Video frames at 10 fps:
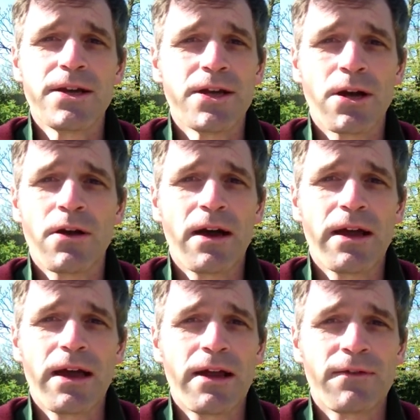You know,
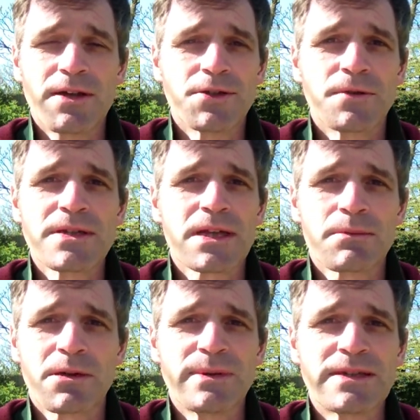if I do this, I'm
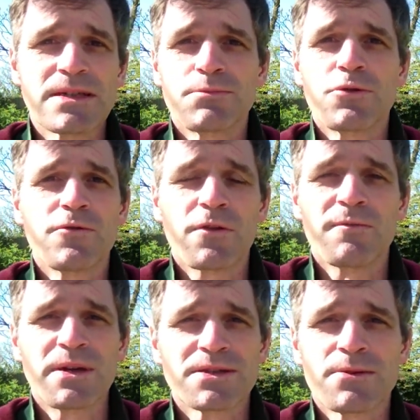going to be disapproved
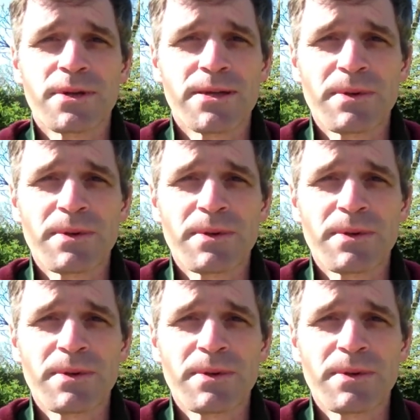of by so many